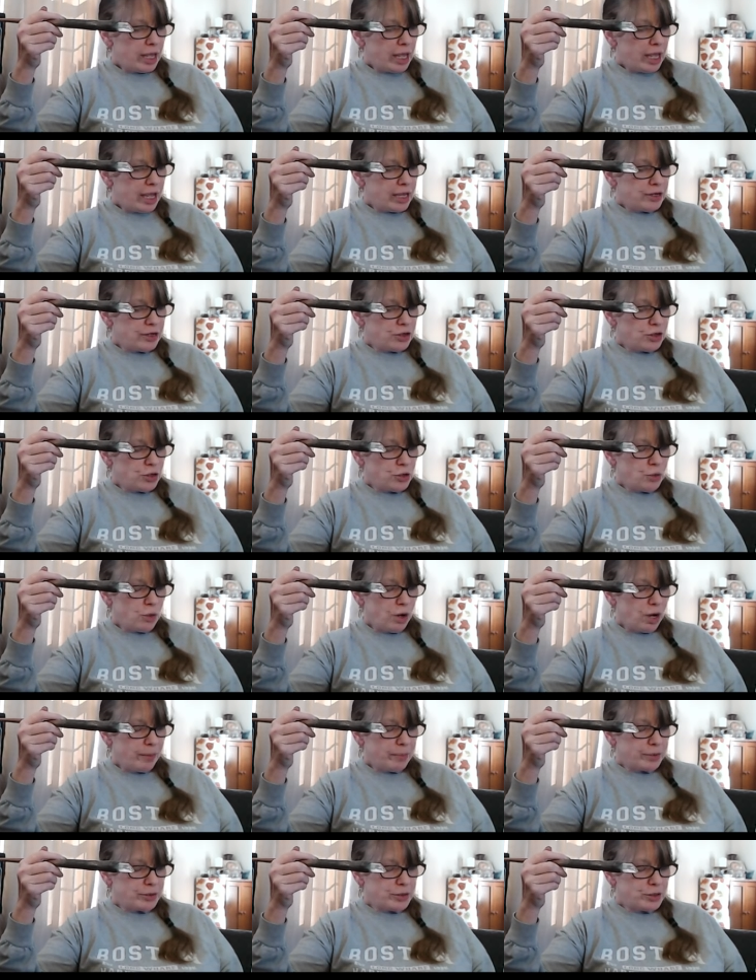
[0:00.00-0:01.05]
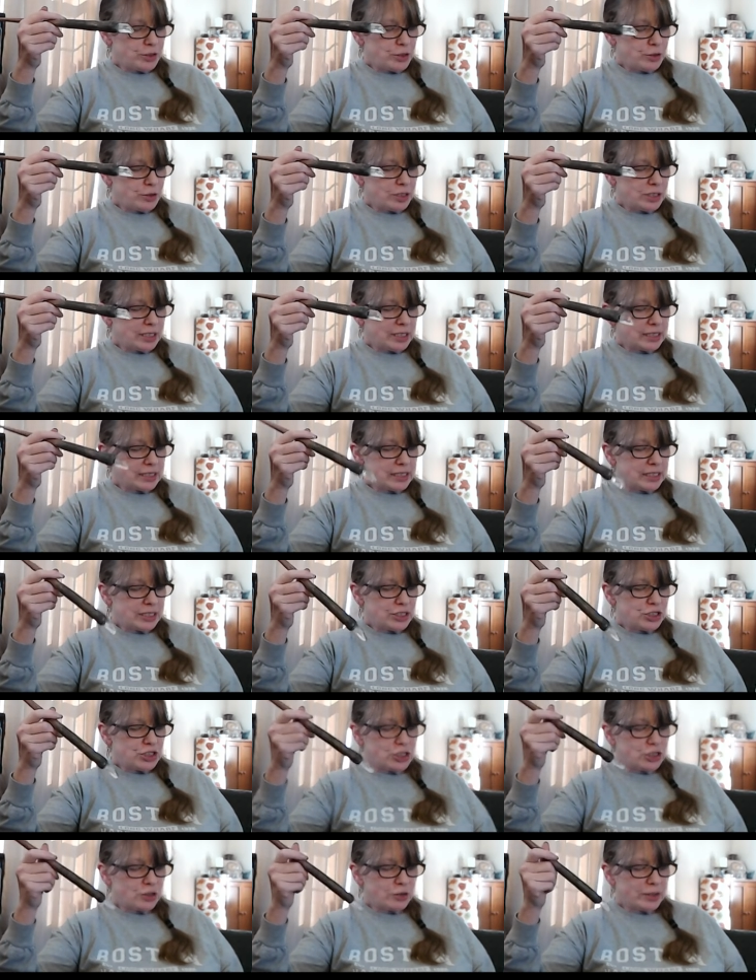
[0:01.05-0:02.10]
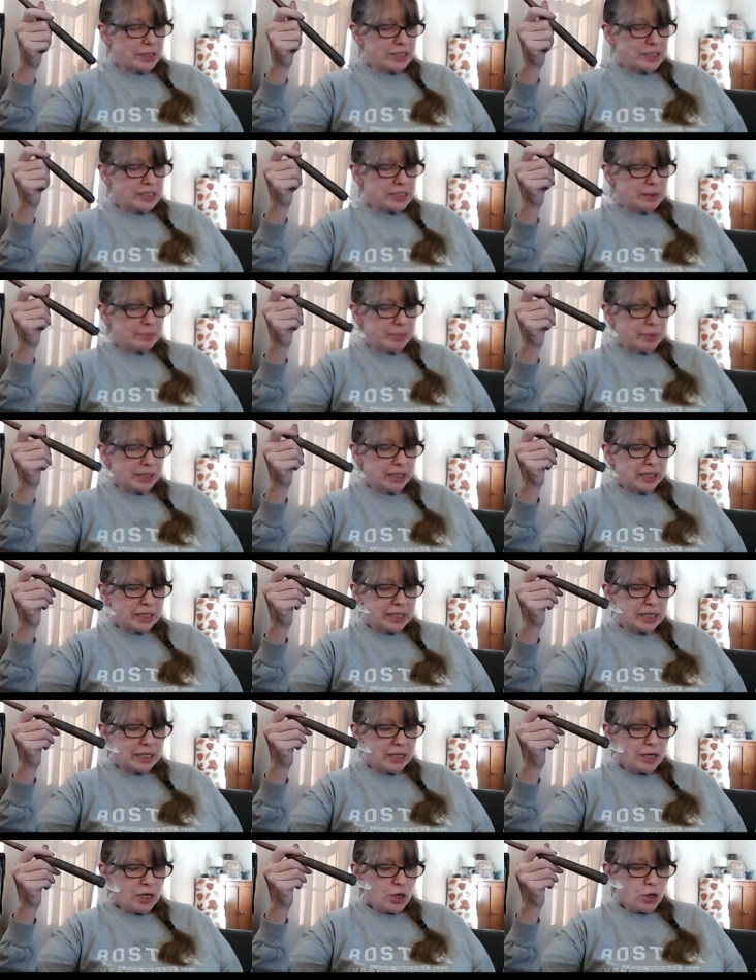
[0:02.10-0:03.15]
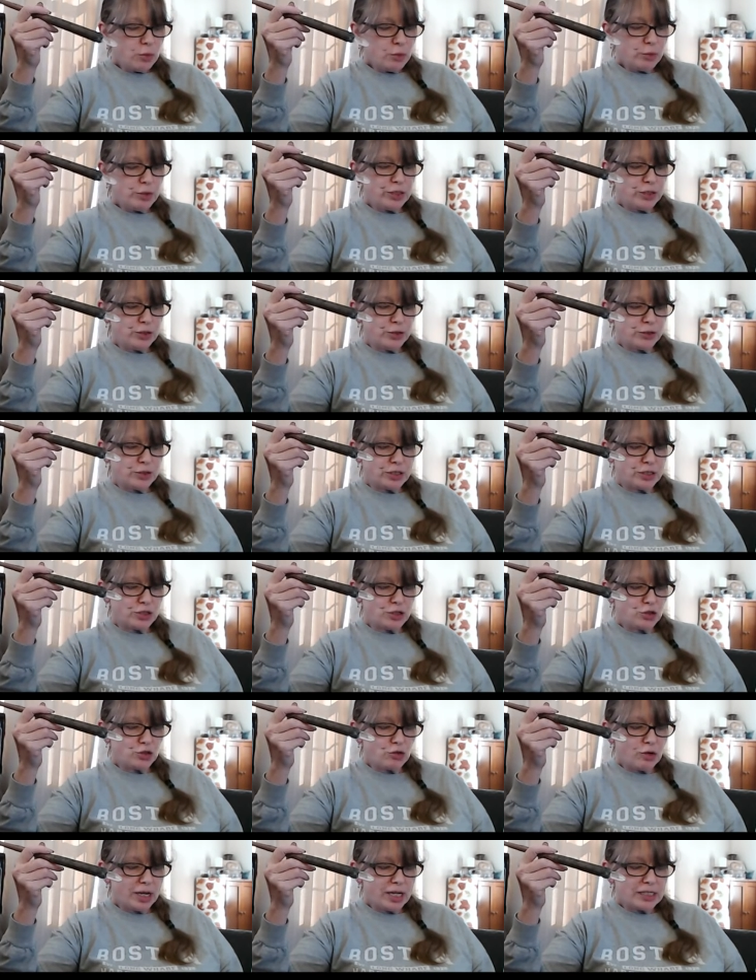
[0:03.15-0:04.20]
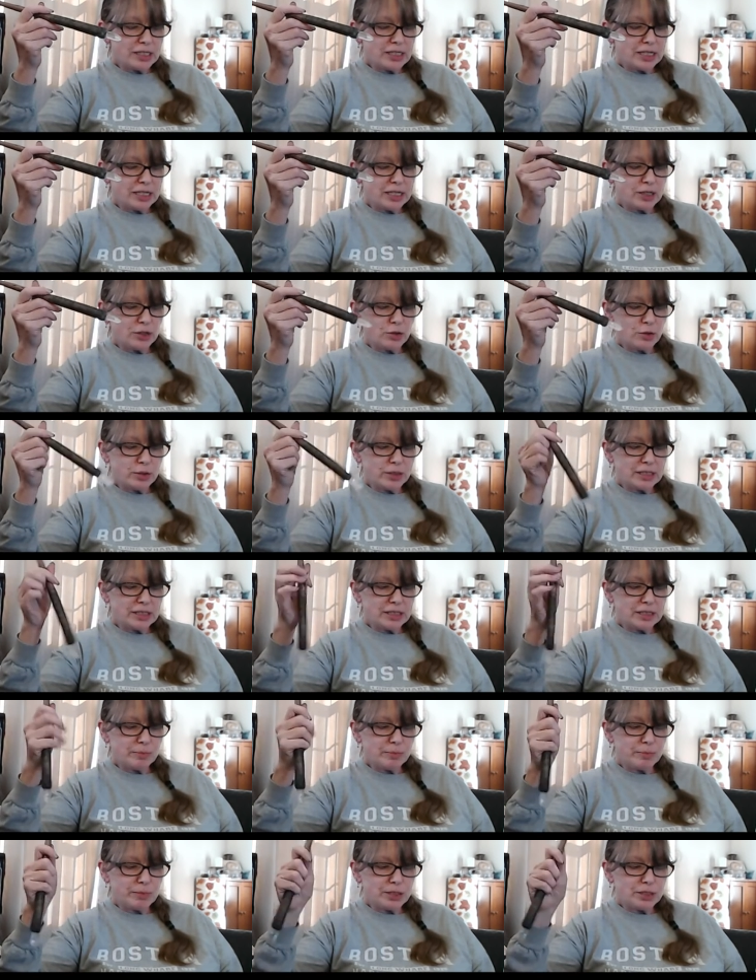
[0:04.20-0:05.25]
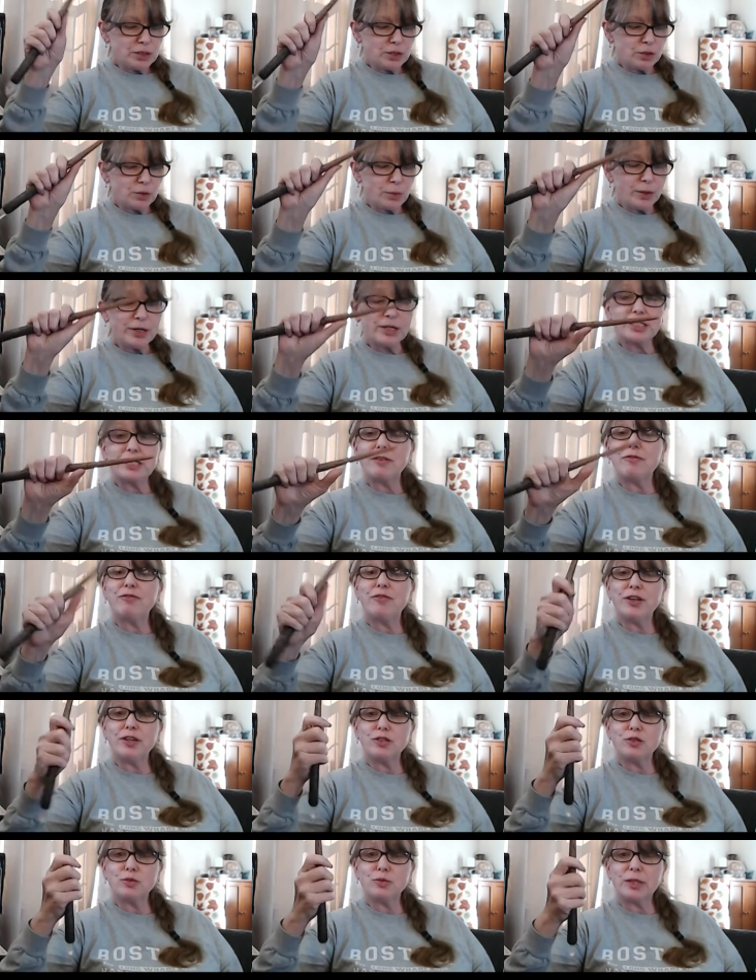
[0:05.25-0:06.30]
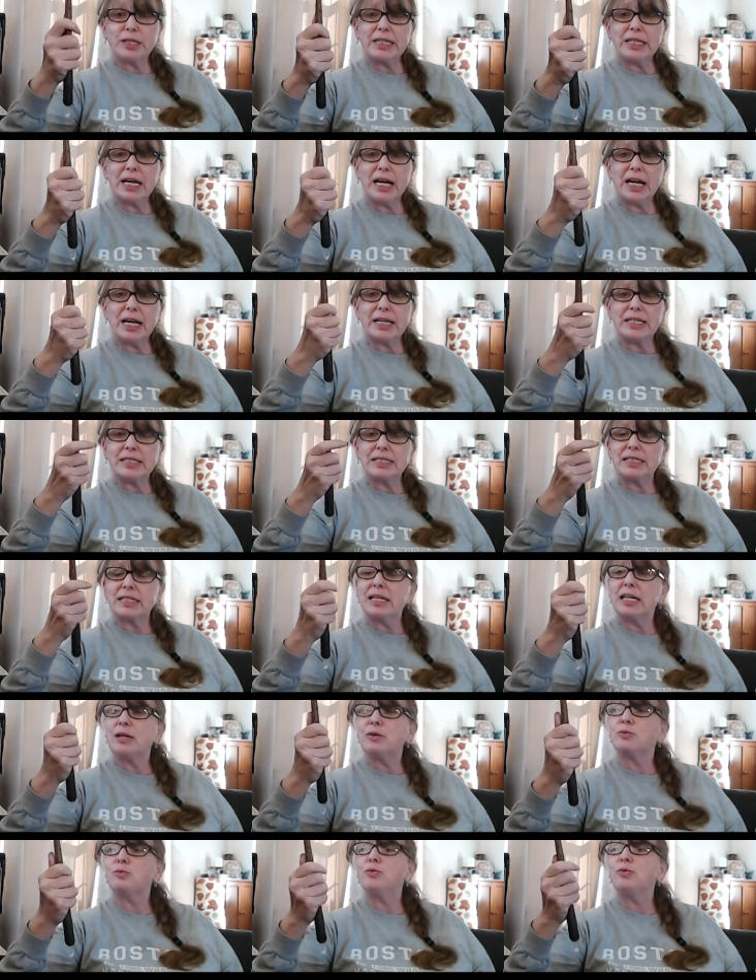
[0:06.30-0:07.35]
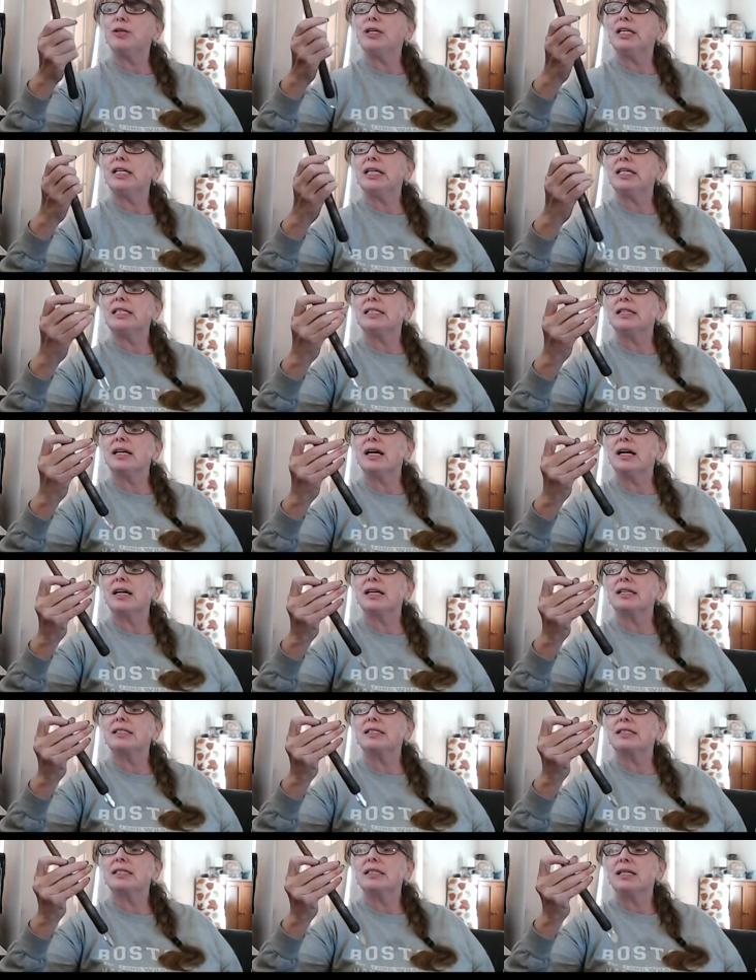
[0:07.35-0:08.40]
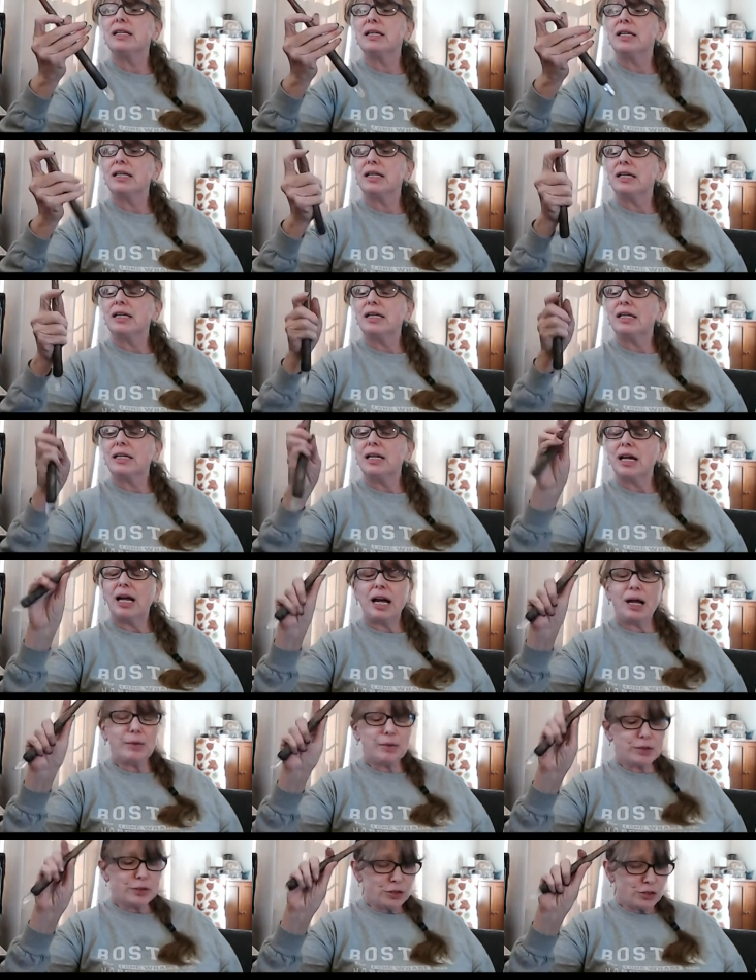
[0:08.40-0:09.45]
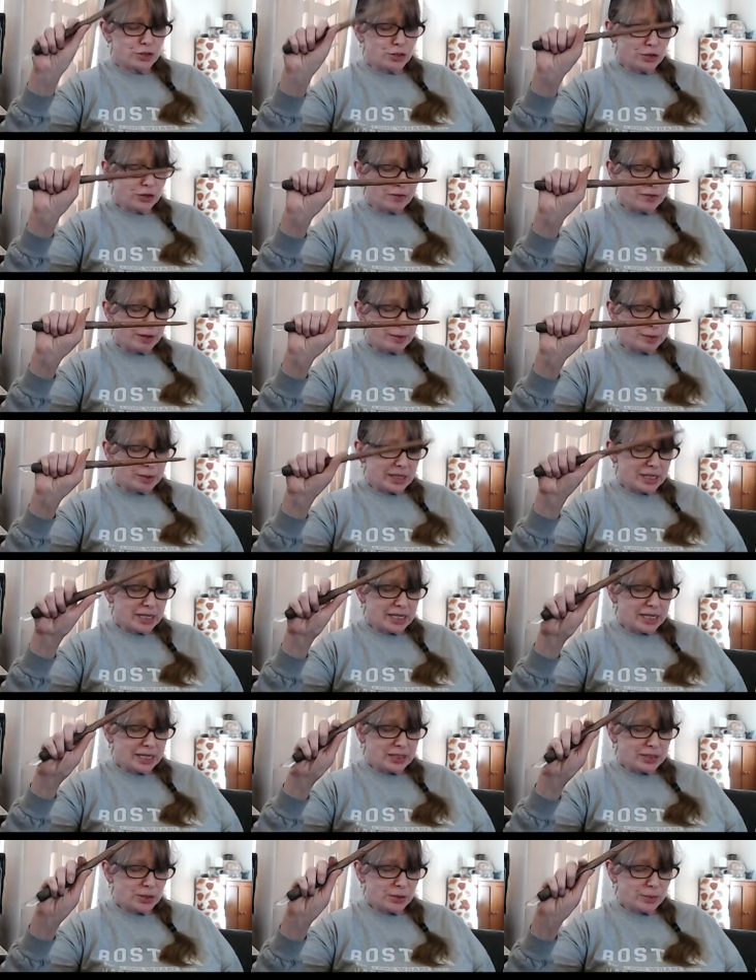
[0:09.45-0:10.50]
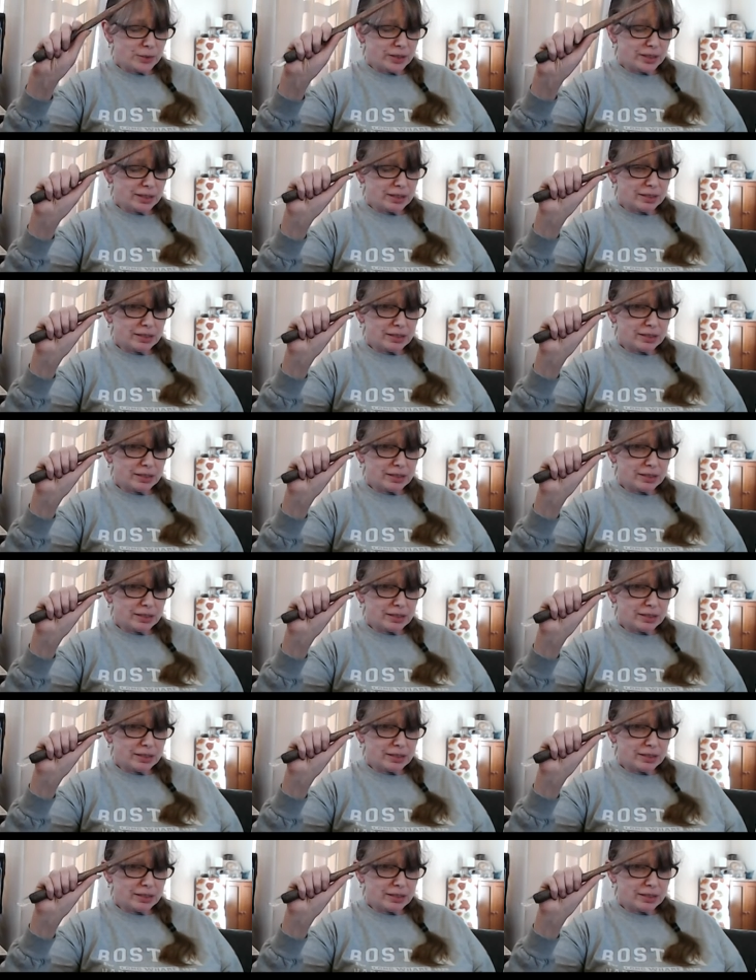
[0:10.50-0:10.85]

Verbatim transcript: and new opportunities. It generates stability, reduces stress, and increases mental awareness. It feels really nice. It really does. I wasn't sure if I would connect to it.